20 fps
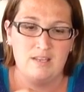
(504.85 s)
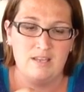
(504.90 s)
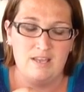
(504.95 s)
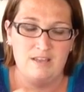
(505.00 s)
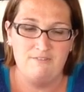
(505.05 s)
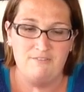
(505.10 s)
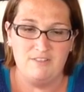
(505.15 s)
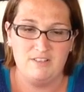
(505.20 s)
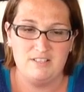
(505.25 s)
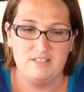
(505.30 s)

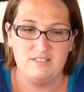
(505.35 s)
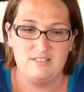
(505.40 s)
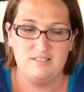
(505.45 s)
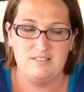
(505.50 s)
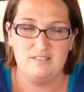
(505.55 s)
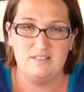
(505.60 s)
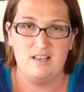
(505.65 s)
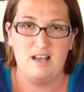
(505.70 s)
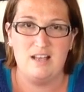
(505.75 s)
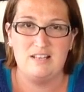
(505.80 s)
if
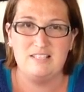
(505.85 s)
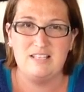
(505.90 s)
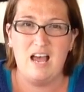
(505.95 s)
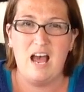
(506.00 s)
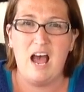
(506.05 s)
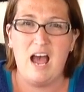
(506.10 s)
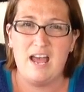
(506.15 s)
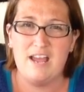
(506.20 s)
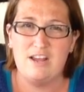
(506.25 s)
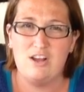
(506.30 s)
it's a
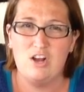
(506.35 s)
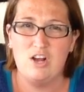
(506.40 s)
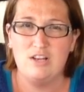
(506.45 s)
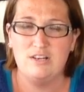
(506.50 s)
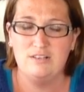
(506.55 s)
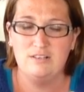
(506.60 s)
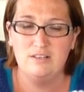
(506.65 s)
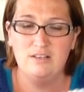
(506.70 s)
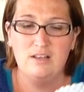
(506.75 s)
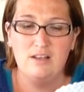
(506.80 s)
tie
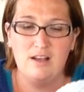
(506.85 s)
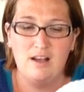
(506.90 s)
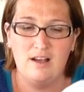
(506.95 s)
on,